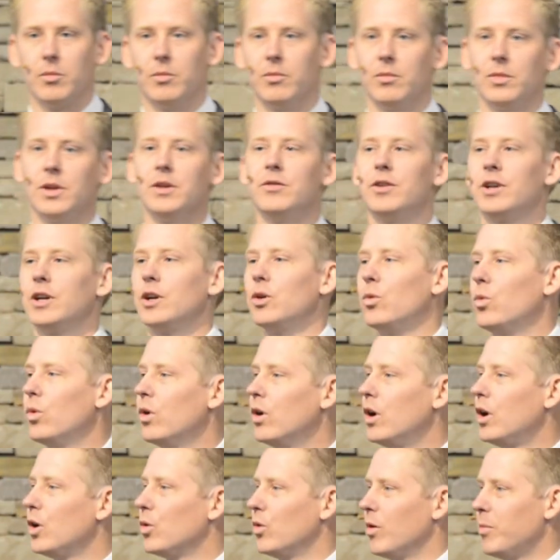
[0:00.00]
living in a
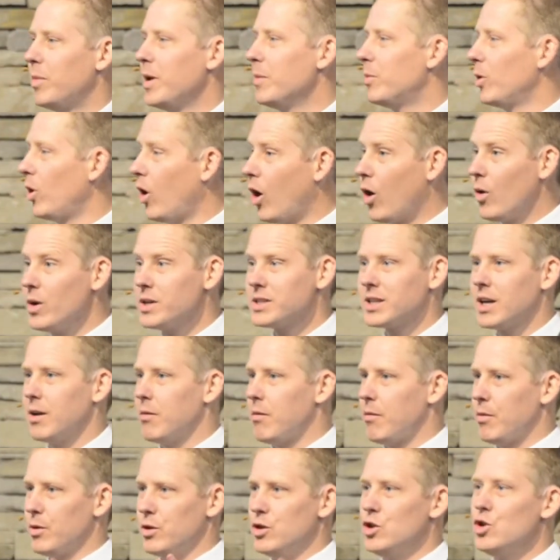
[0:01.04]
world where people always
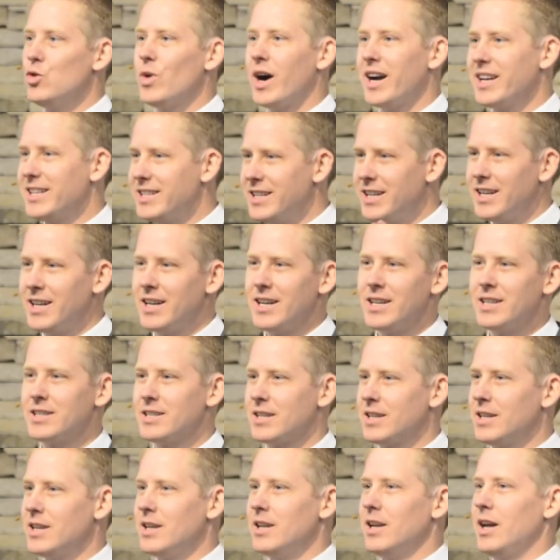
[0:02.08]
came up with new
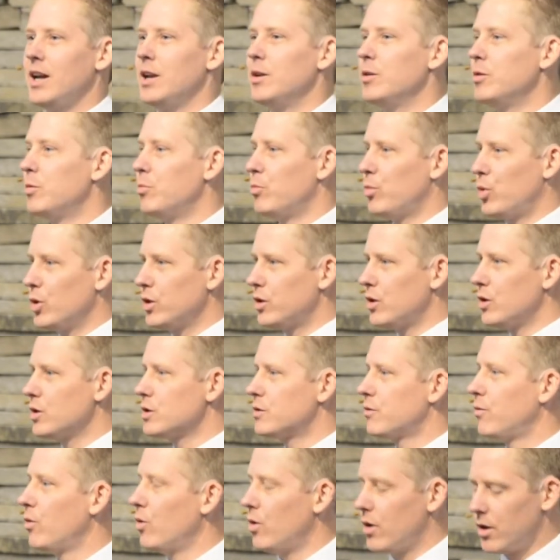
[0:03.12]
ideas and put
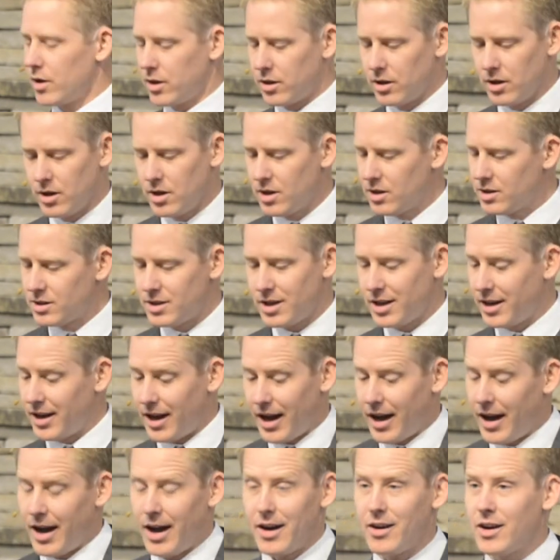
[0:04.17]
those forth, said,
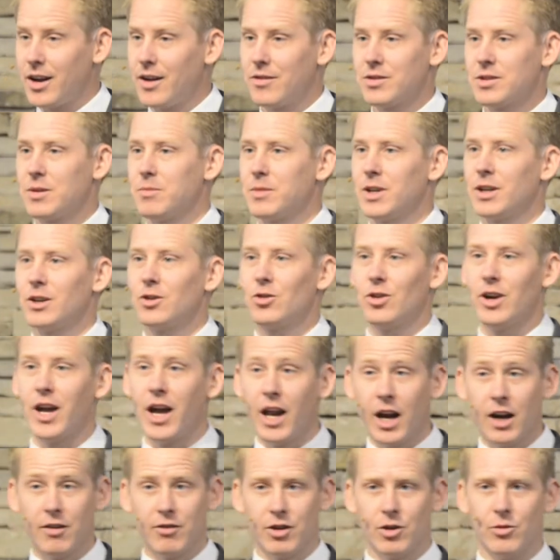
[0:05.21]
"I don't have something
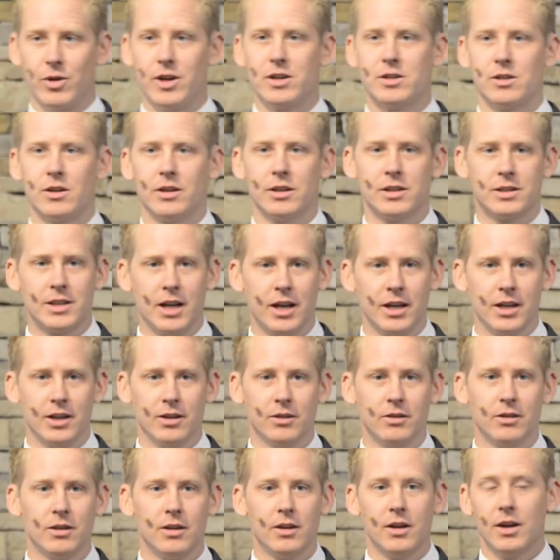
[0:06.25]
creative and original to tell
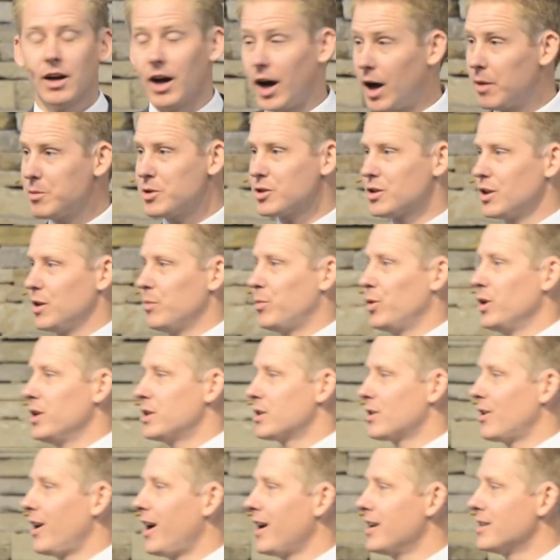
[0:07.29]
you. I'm just going to
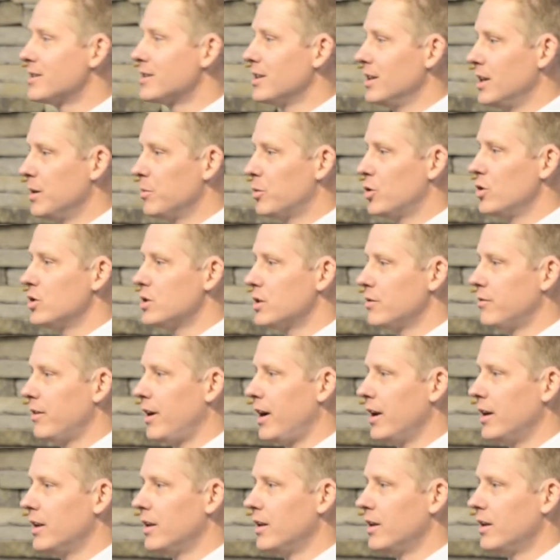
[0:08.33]
preach Christ and Him
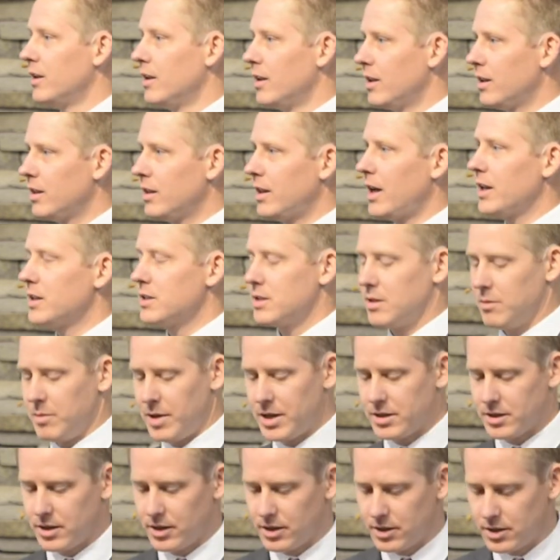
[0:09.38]
crucified. That's the
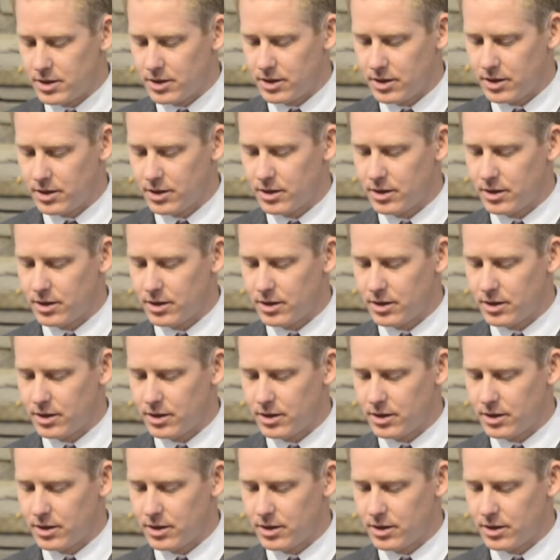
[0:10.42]
message."